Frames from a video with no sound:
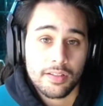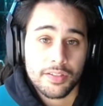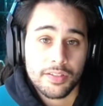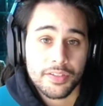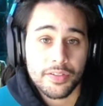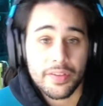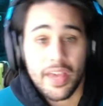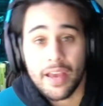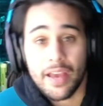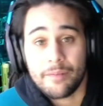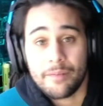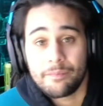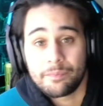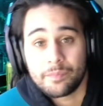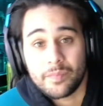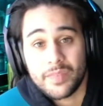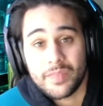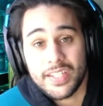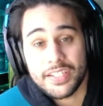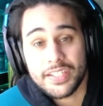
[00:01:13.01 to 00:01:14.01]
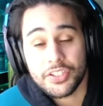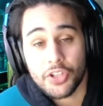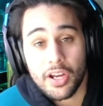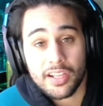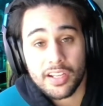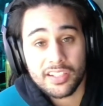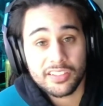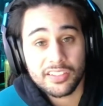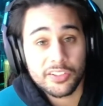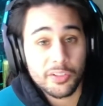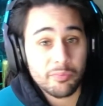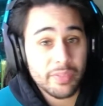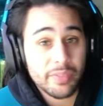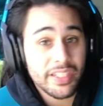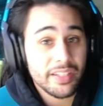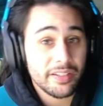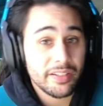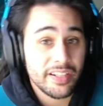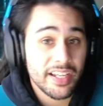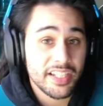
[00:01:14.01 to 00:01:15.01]
So yeah, this shotgun could
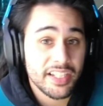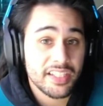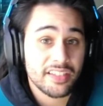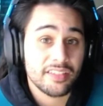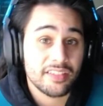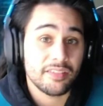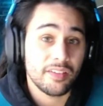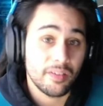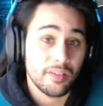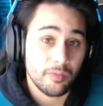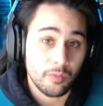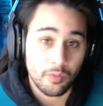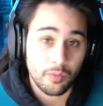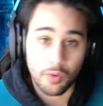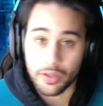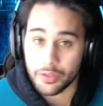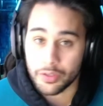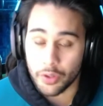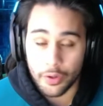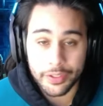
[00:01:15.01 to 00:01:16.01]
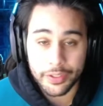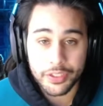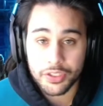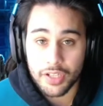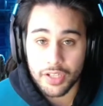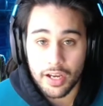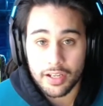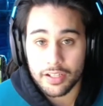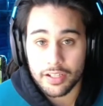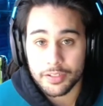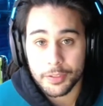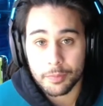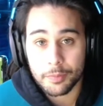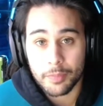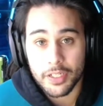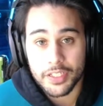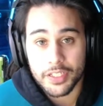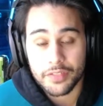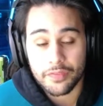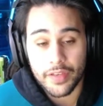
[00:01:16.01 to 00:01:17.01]
be the next annoying shotgun you
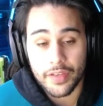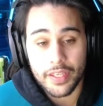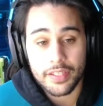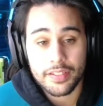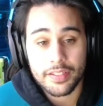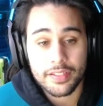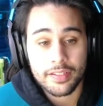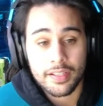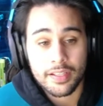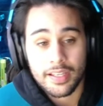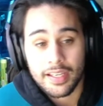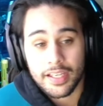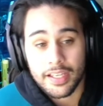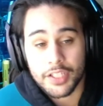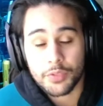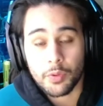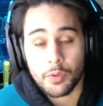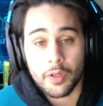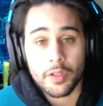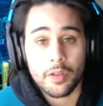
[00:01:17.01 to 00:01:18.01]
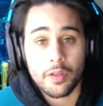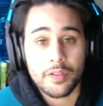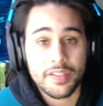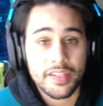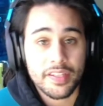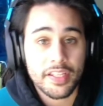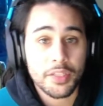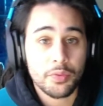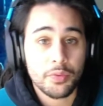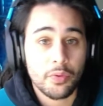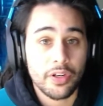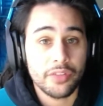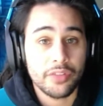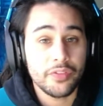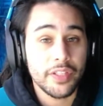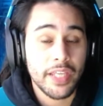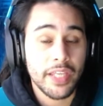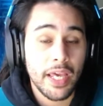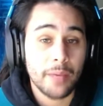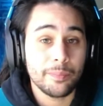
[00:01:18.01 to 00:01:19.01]
must face. It's one of those things where
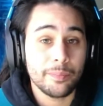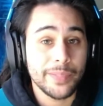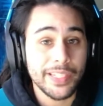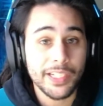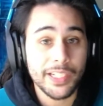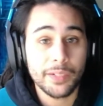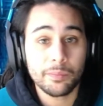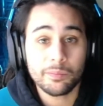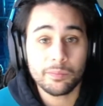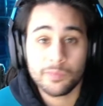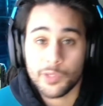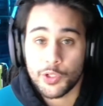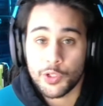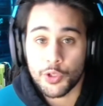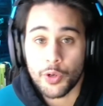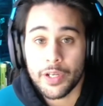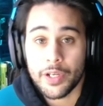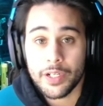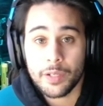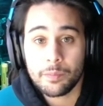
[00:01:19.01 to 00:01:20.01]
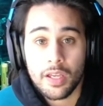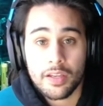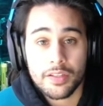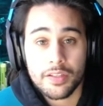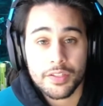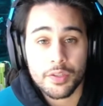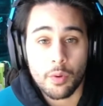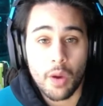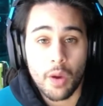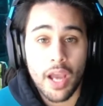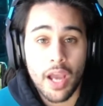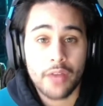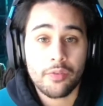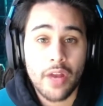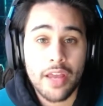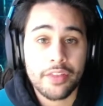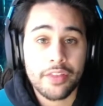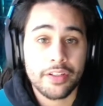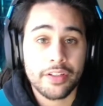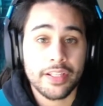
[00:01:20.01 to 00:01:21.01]
if you can't beat them, join them. So I'd
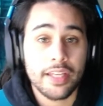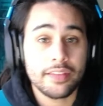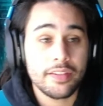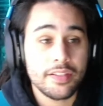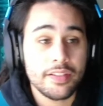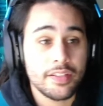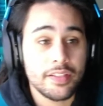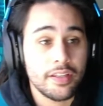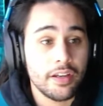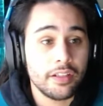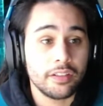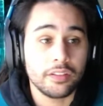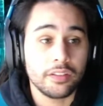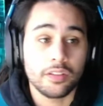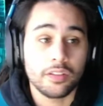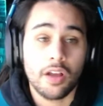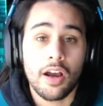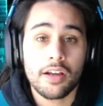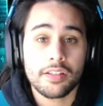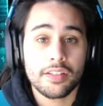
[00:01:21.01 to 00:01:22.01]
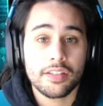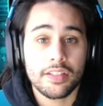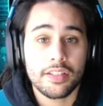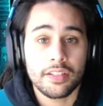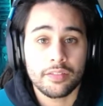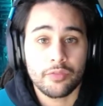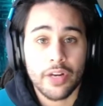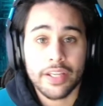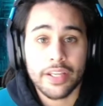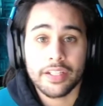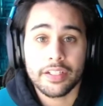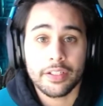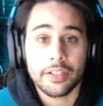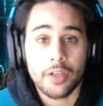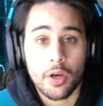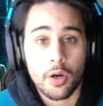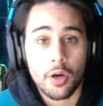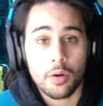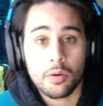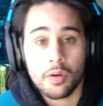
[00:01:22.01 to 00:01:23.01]
rather get this gun unlocked and ready to
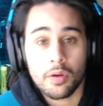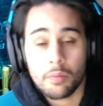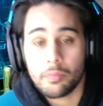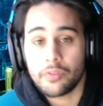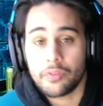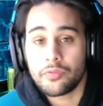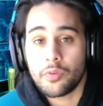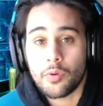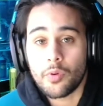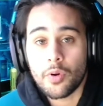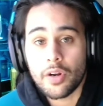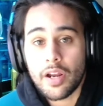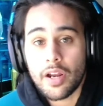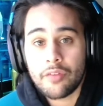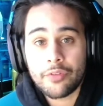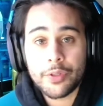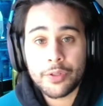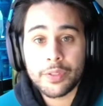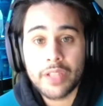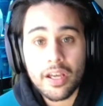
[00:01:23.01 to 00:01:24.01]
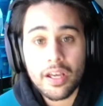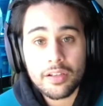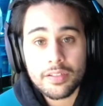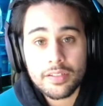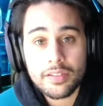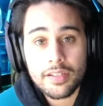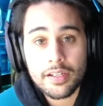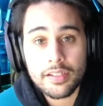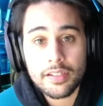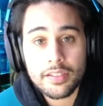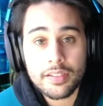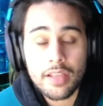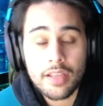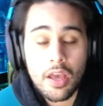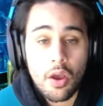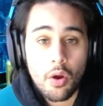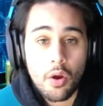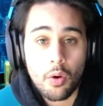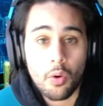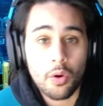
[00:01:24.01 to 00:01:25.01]
go before everyone else does,
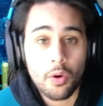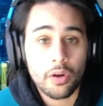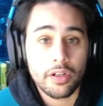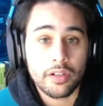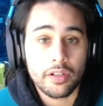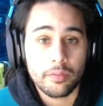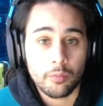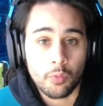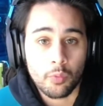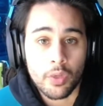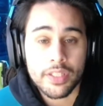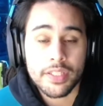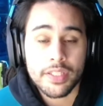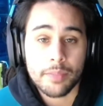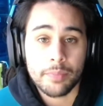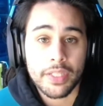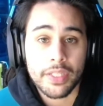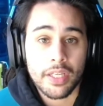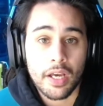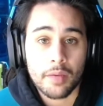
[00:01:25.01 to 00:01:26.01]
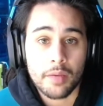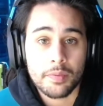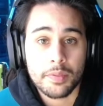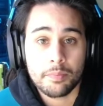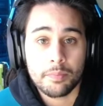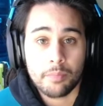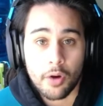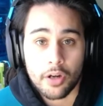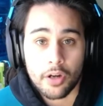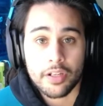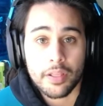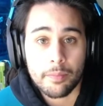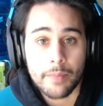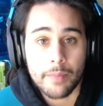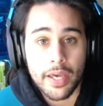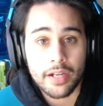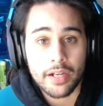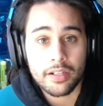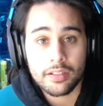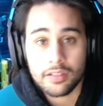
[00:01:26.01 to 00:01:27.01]
or once it becomes part of the
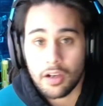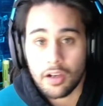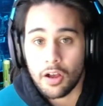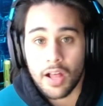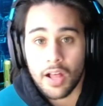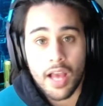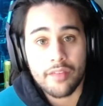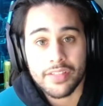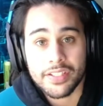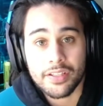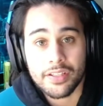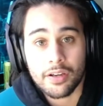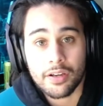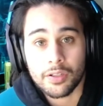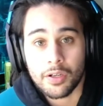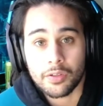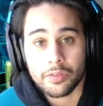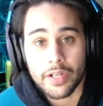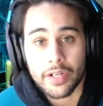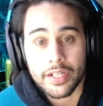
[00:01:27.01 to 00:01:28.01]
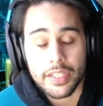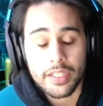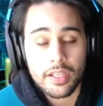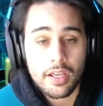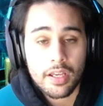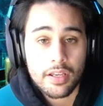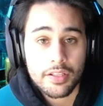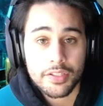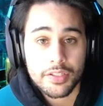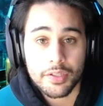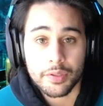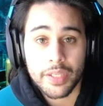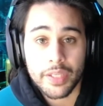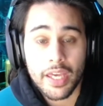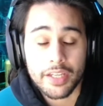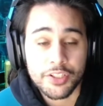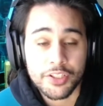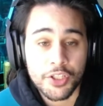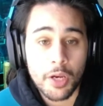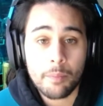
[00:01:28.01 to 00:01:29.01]
meta, I'll have it done already. So
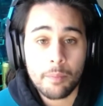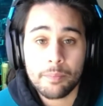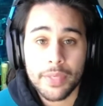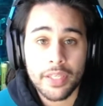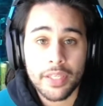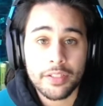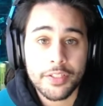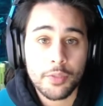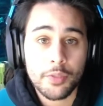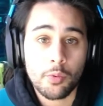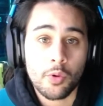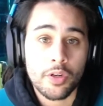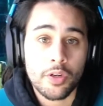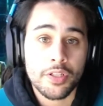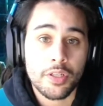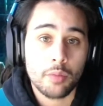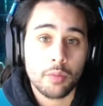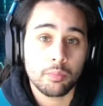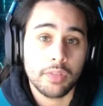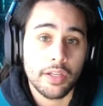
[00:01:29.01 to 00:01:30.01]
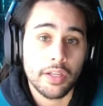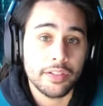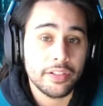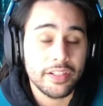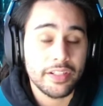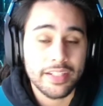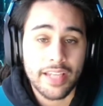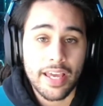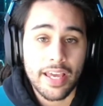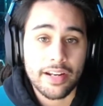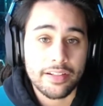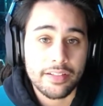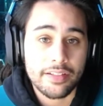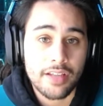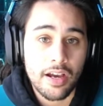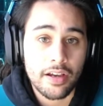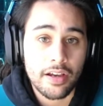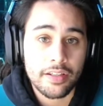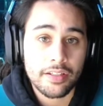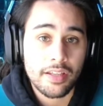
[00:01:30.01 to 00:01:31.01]
yeah, jump into Warzone Plunder and get it
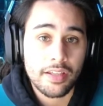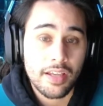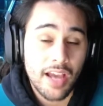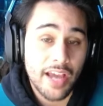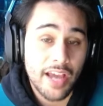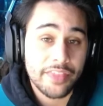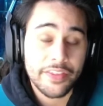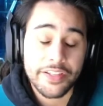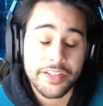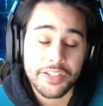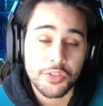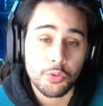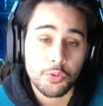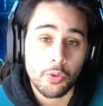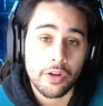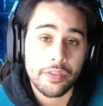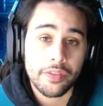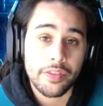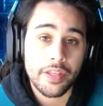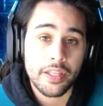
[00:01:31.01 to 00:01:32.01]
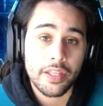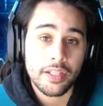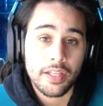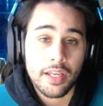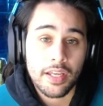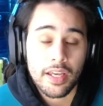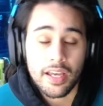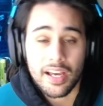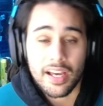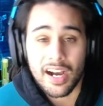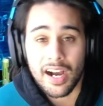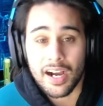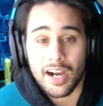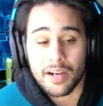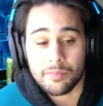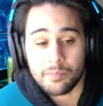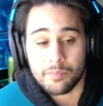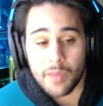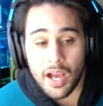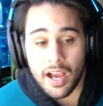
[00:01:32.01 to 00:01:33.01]
done. I think it's worth it.
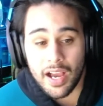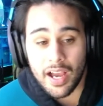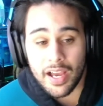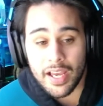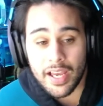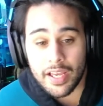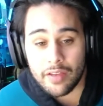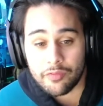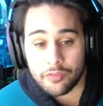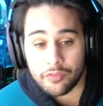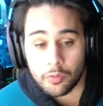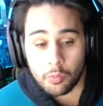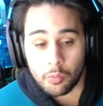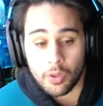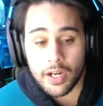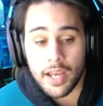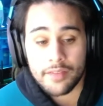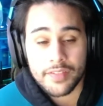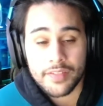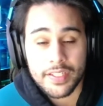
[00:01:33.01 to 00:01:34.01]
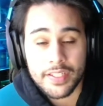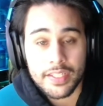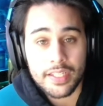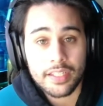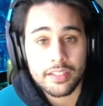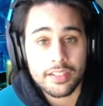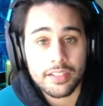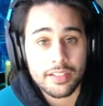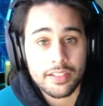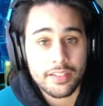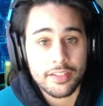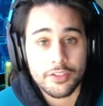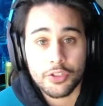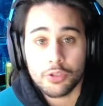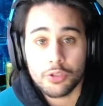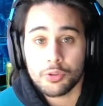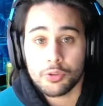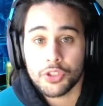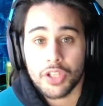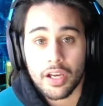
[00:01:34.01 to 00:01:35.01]
Uh, I, from what I've seen, it's a
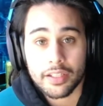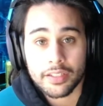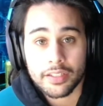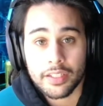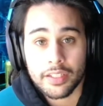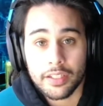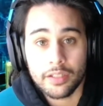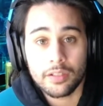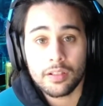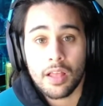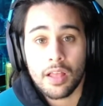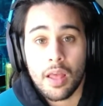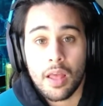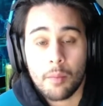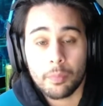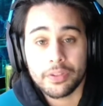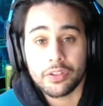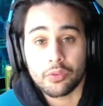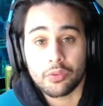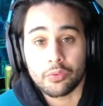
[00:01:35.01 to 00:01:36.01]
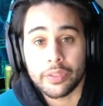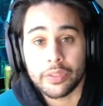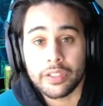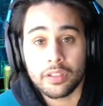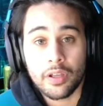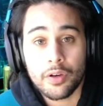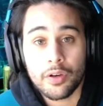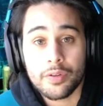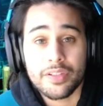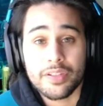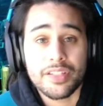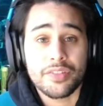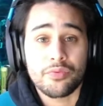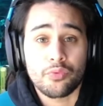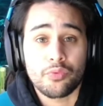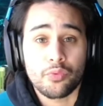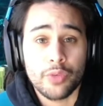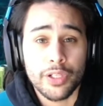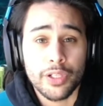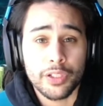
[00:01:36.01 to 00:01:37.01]
two-shot kill, but the reload is
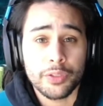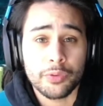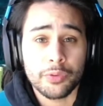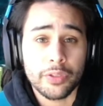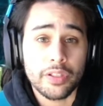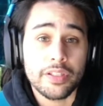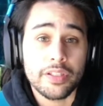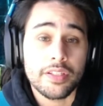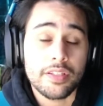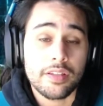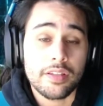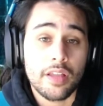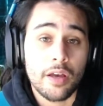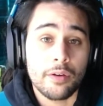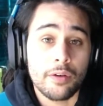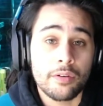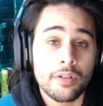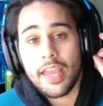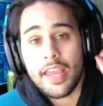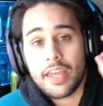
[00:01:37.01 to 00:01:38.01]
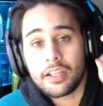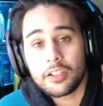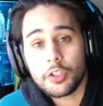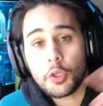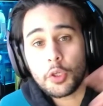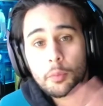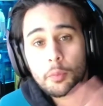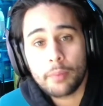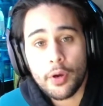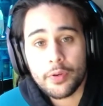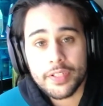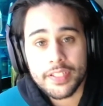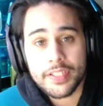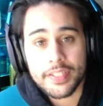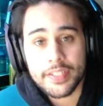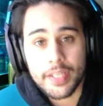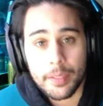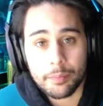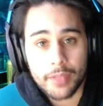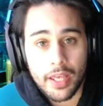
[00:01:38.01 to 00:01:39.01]
really, really slow. And a little bonus
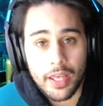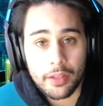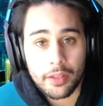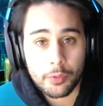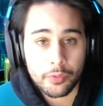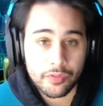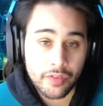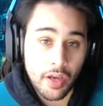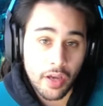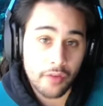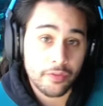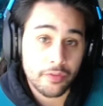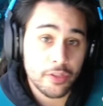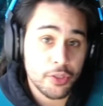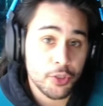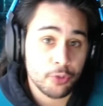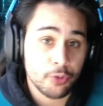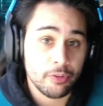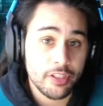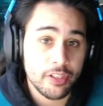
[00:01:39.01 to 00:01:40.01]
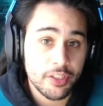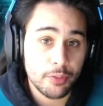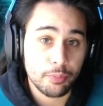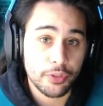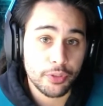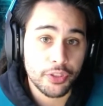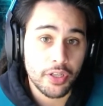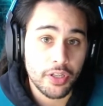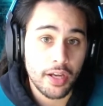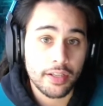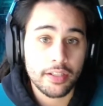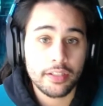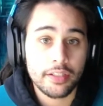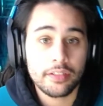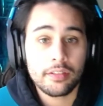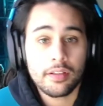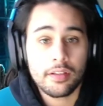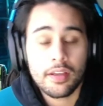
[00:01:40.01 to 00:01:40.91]
tip now that we've covered the Street Sweeper Shotgun,